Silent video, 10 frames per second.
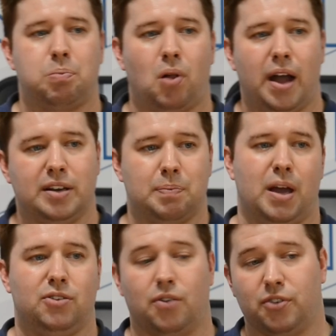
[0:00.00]
apply
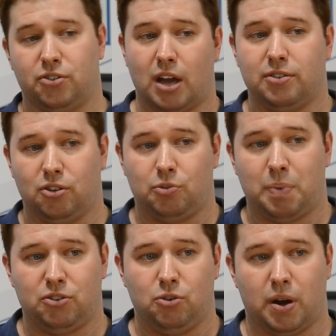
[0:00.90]
depends on the size of the
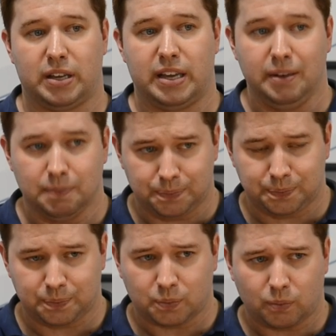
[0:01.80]
space you want to heat,
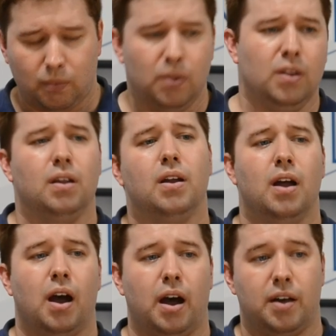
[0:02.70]

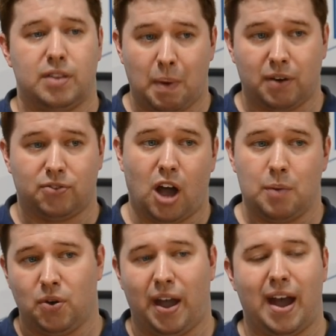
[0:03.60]
uh, the amount of
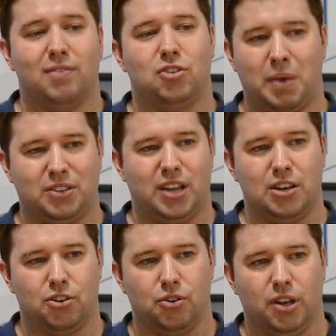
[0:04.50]
time you have to
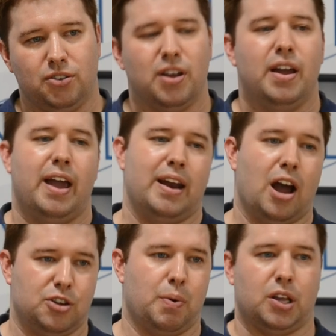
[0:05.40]
maintain your unit, and
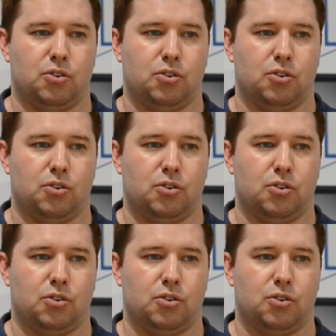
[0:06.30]
how you want to